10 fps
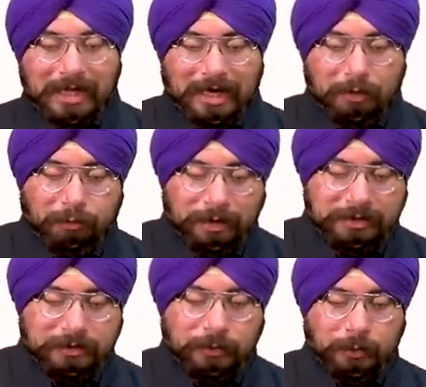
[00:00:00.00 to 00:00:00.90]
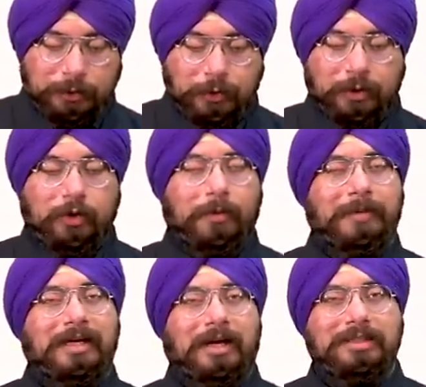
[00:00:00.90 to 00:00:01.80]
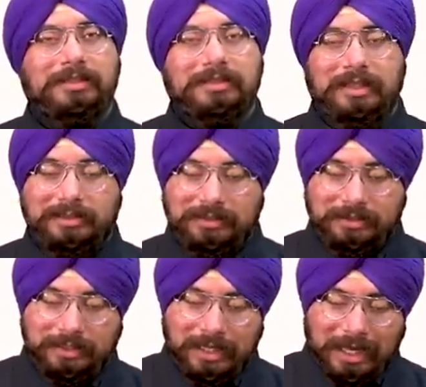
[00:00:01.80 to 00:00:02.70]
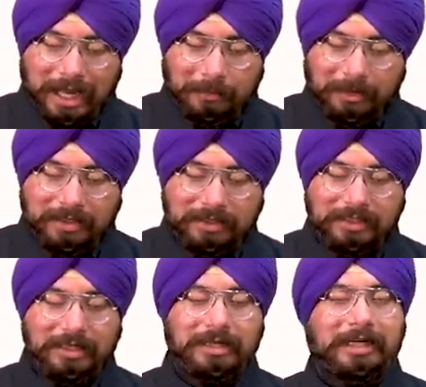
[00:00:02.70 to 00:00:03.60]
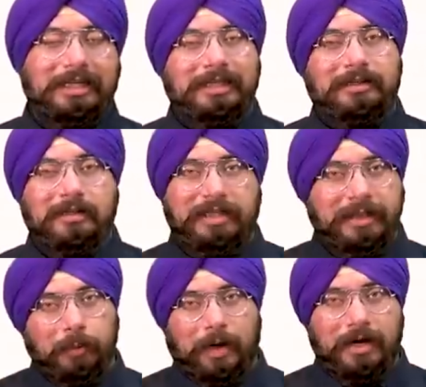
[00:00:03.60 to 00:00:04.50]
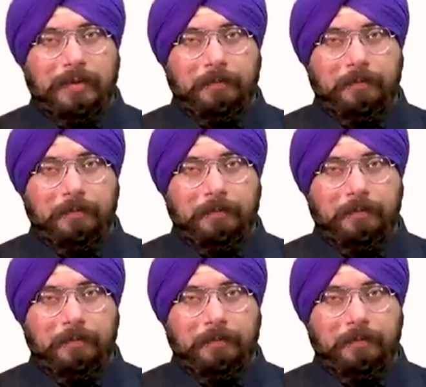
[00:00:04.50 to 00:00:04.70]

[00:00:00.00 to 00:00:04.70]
and first socio-economic caste census happened in the year 1931